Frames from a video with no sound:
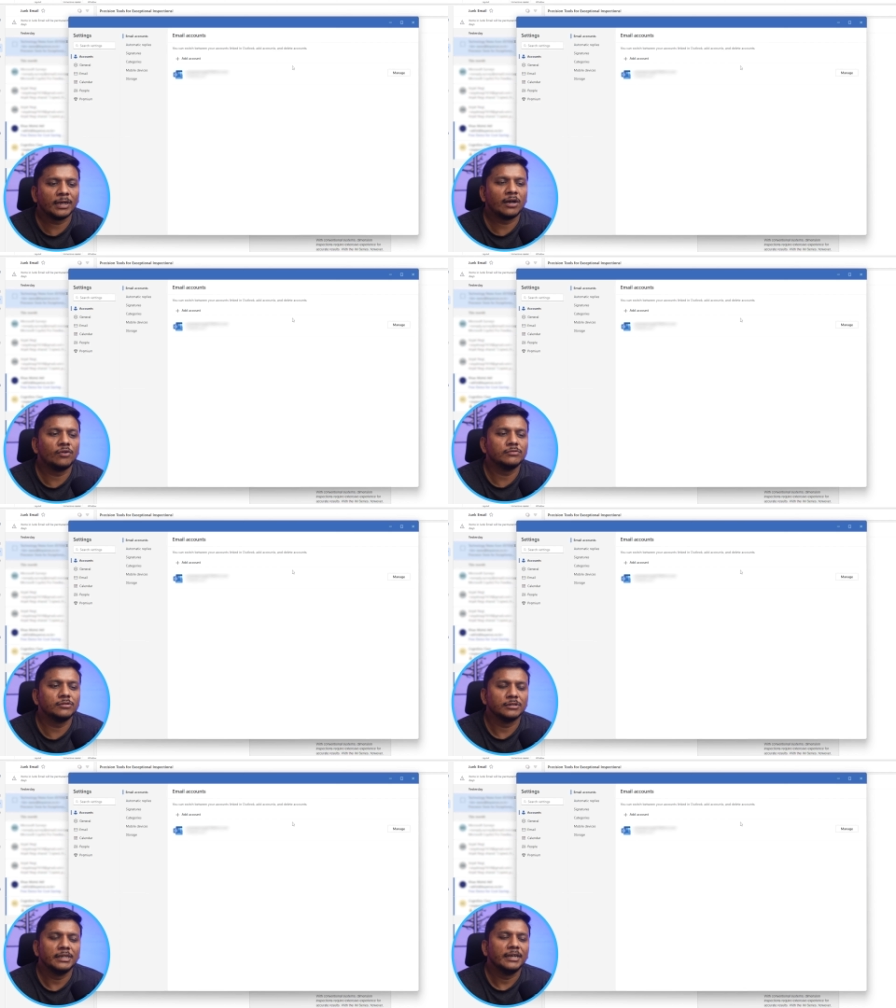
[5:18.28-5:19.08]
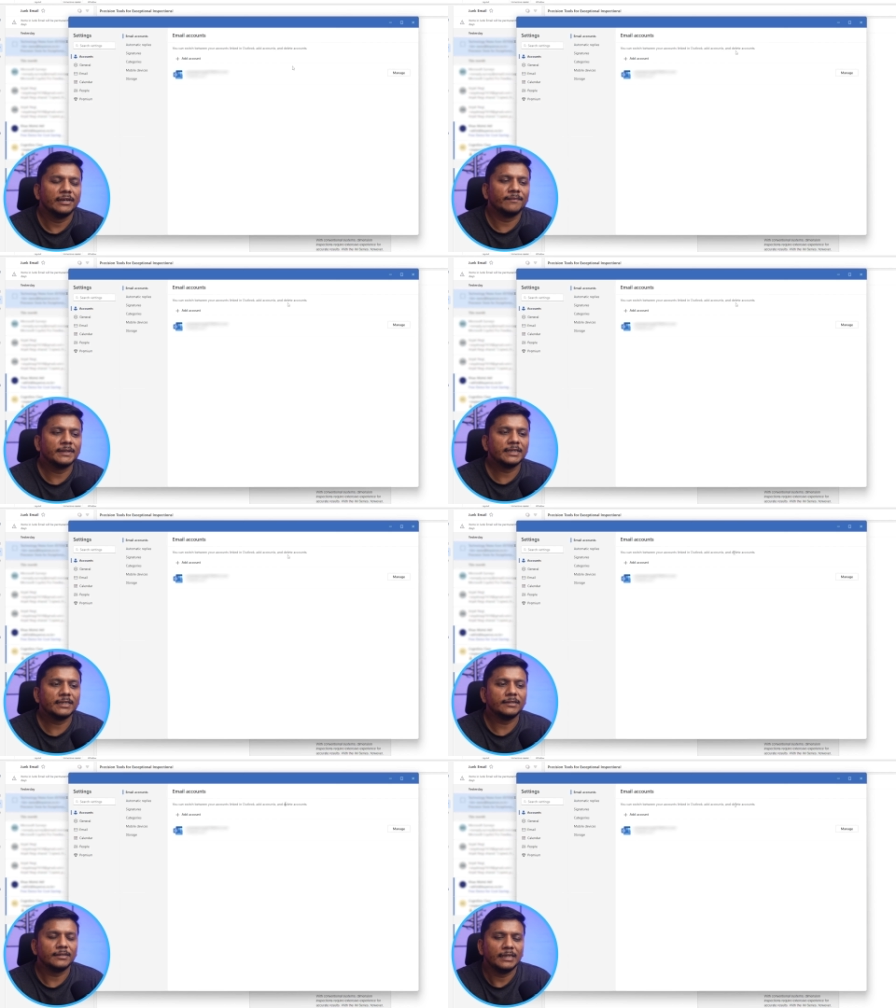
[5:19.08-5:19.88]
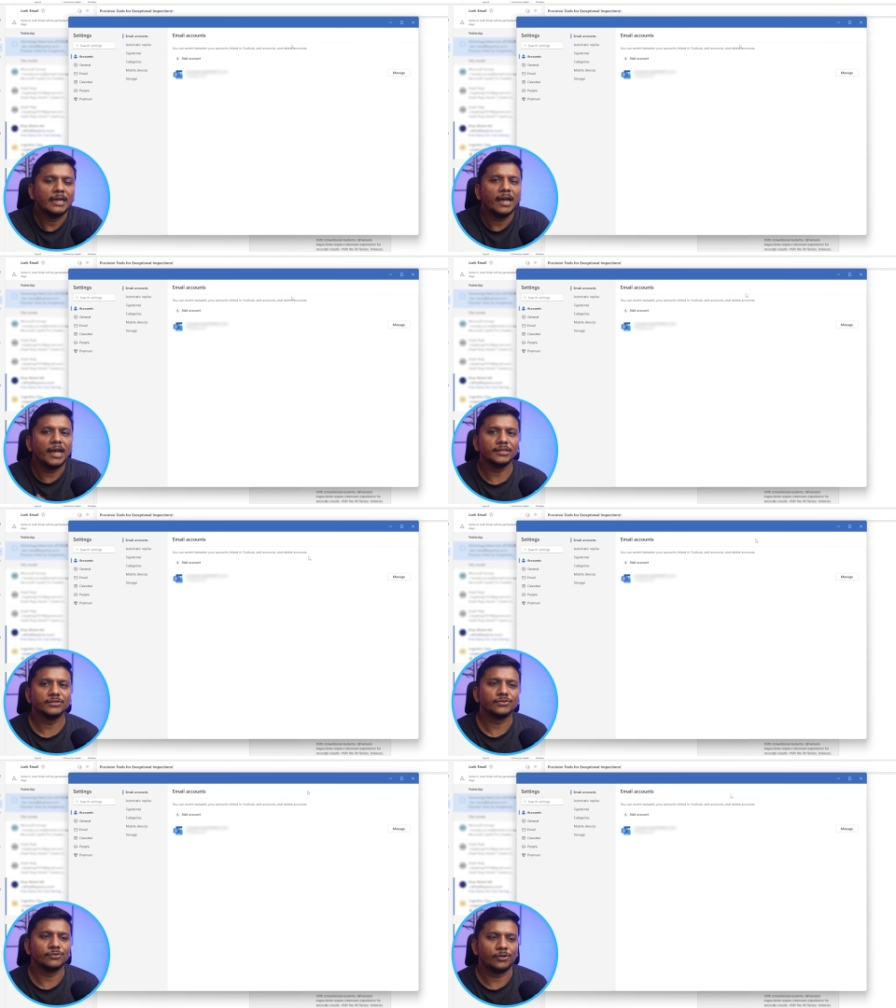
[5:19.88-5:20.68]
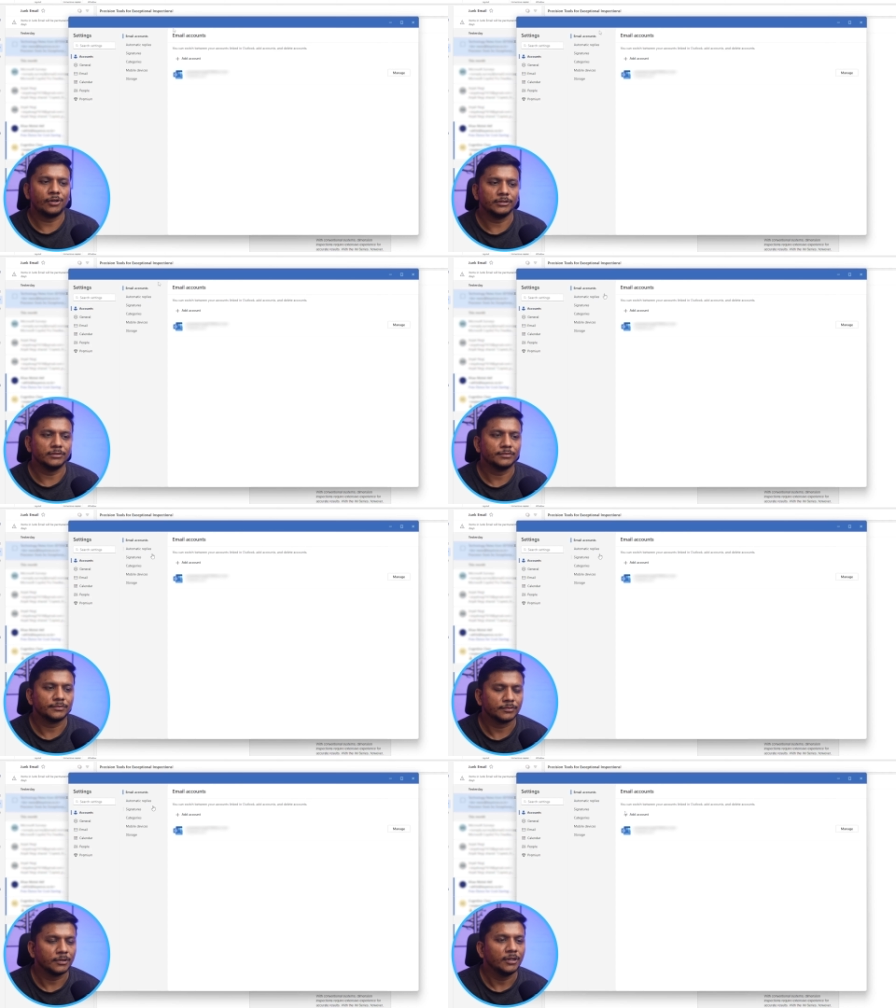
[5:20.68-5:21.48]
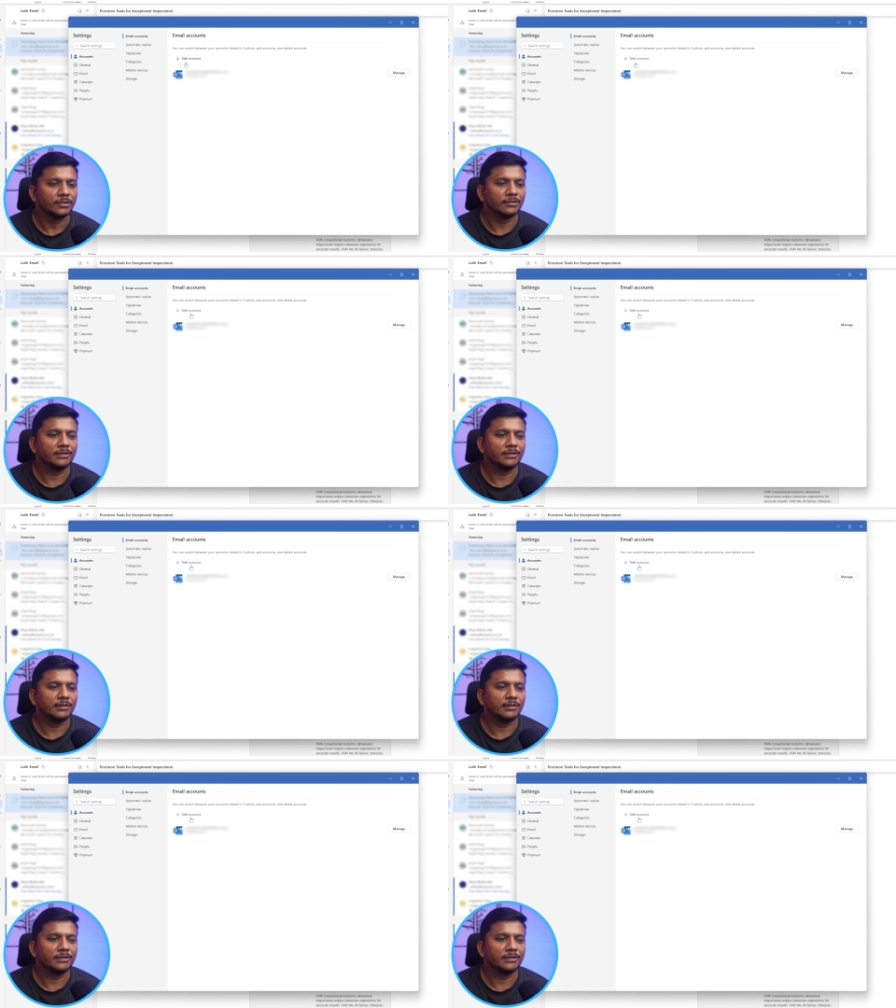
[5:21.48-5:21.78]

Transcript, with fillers: account if needed, and so on. So